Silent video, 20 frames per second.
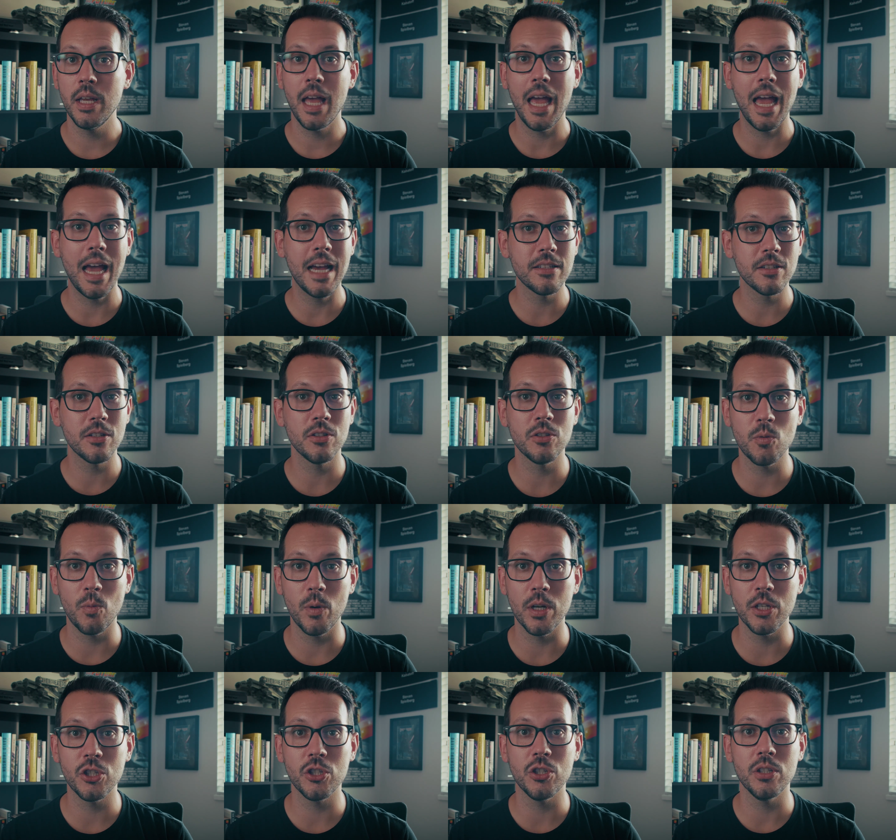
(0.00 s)
Ask us
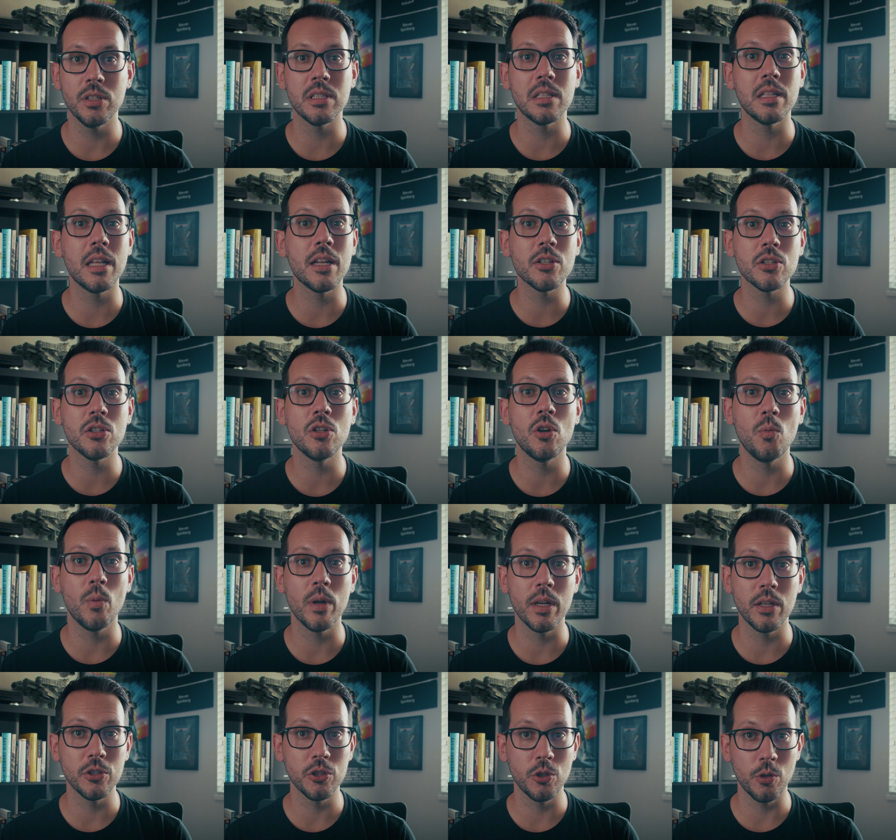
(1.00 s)
questions. Let us know what
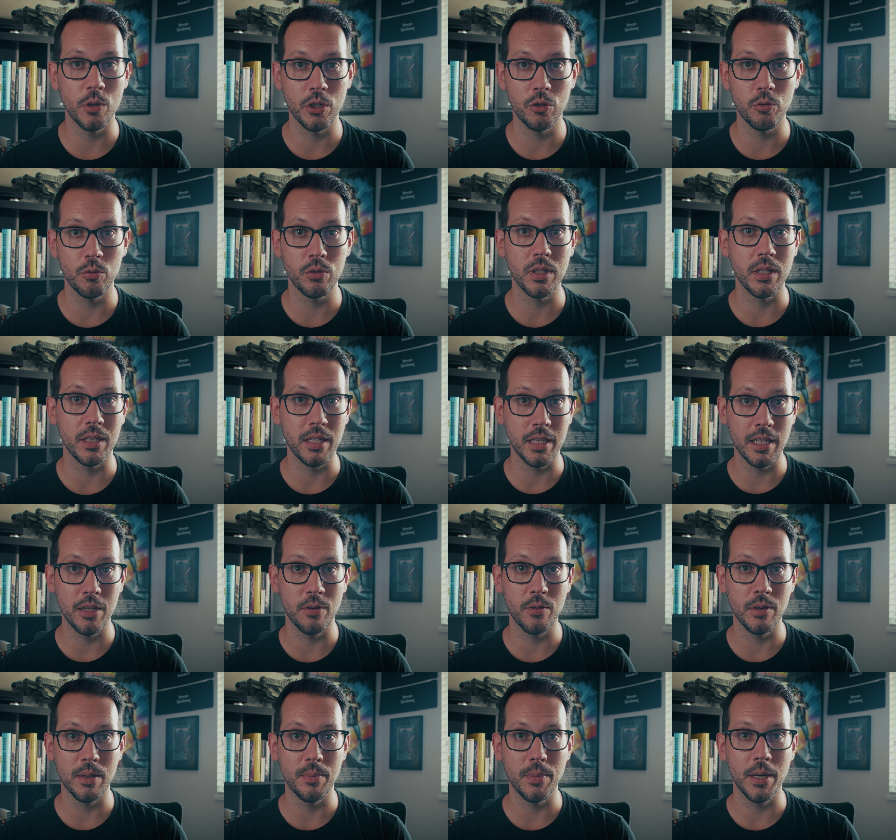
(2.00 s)
else you're interested in
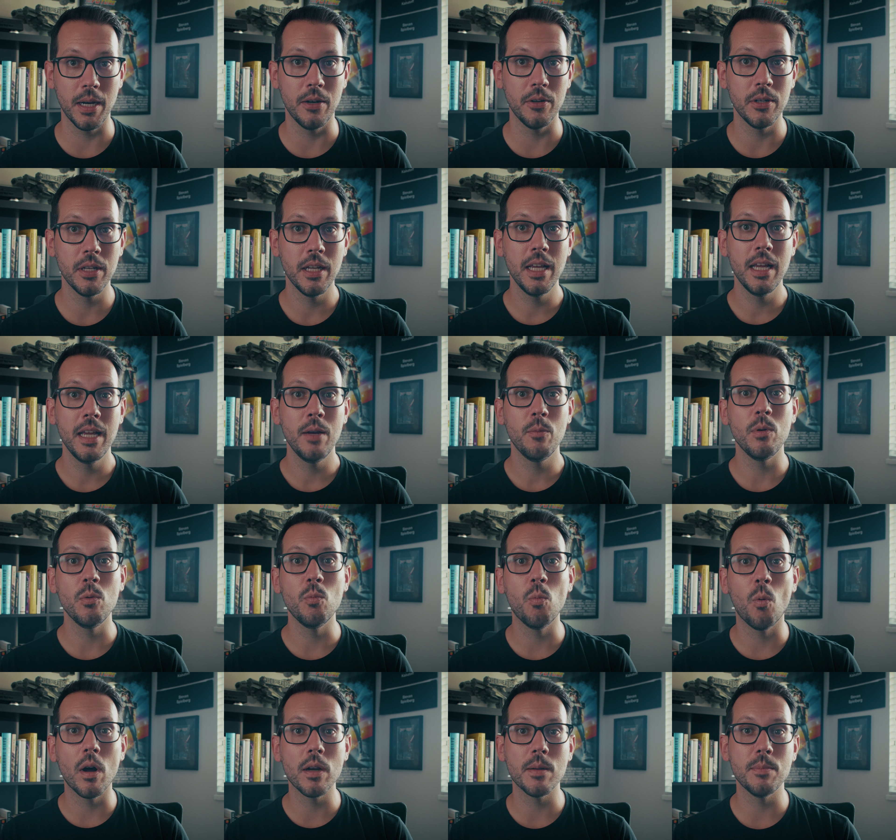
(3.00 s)
hearing about. We
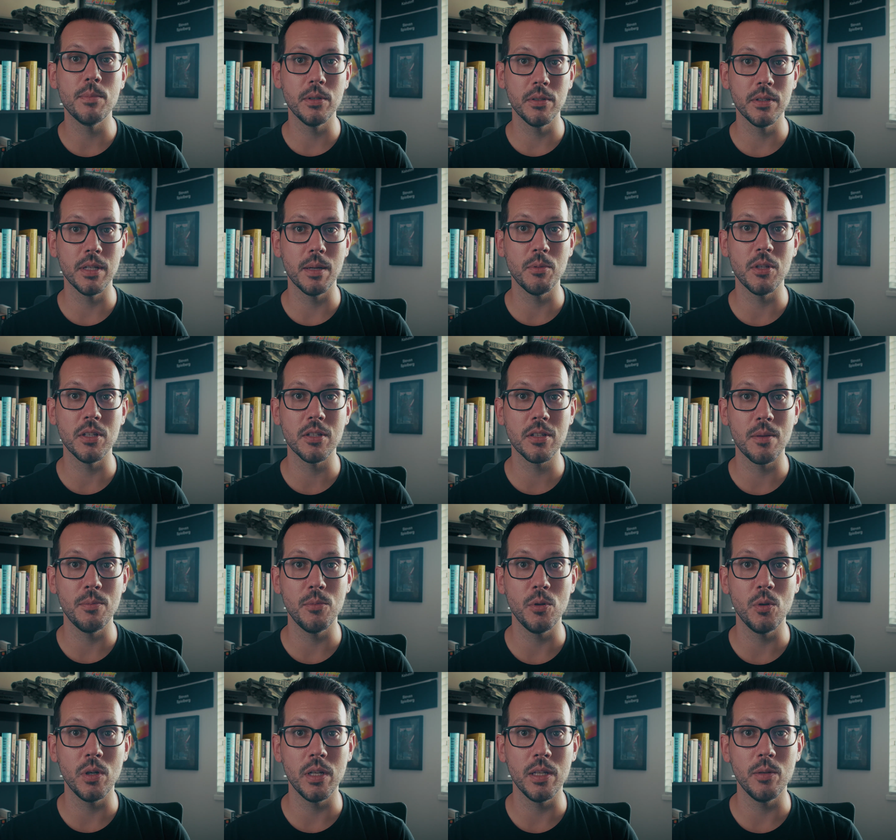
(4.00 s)
want to build up this
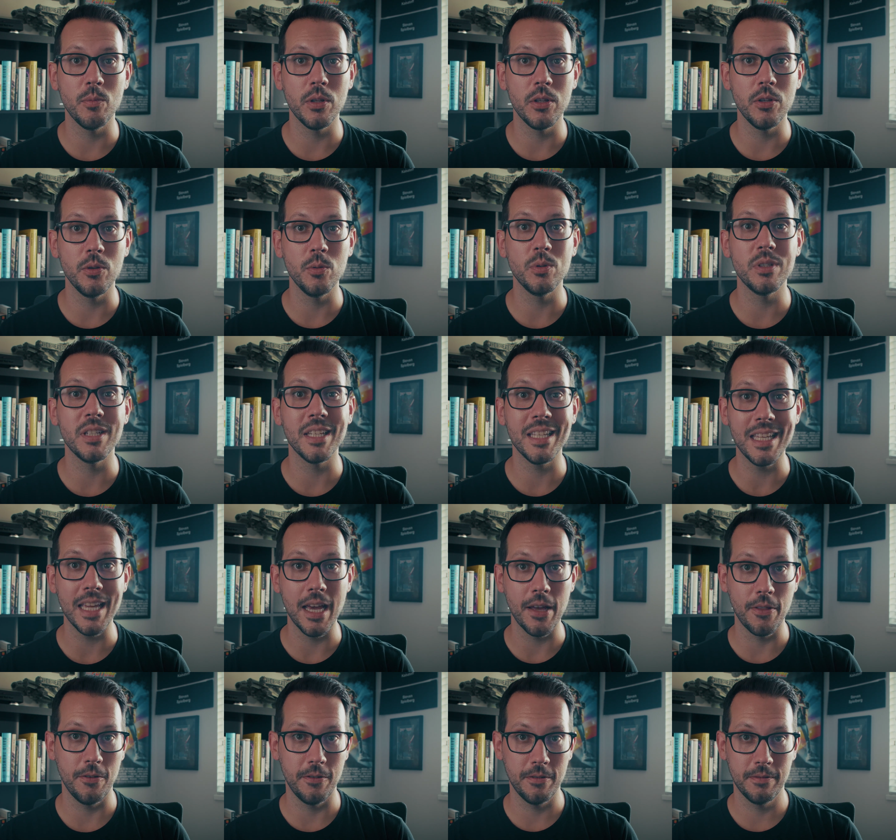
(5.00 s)
community with you
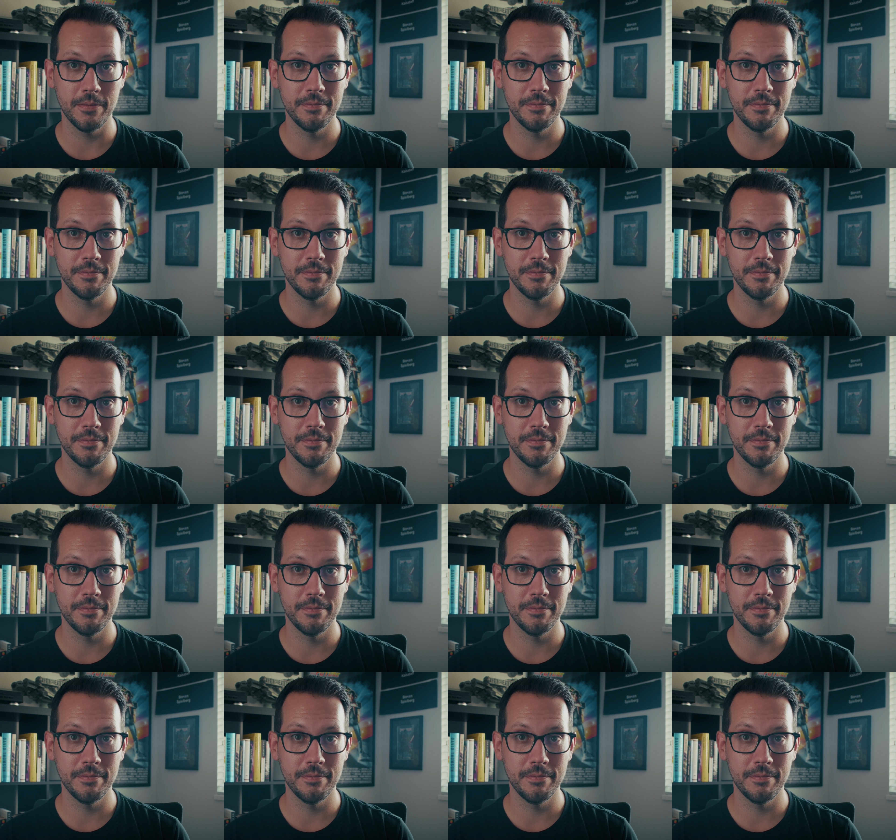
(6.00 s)
together.